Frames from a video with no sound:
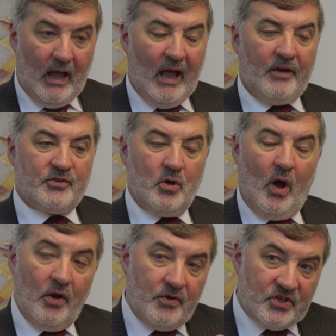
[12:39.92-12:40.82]
And to
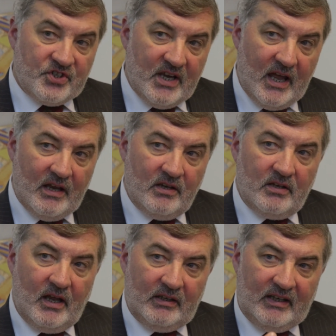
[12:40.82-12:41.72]

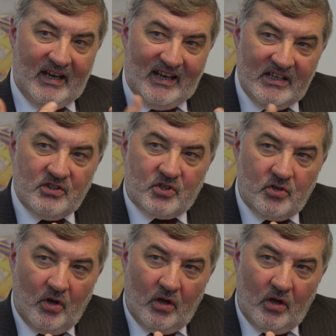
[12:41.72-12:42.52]
understand and get into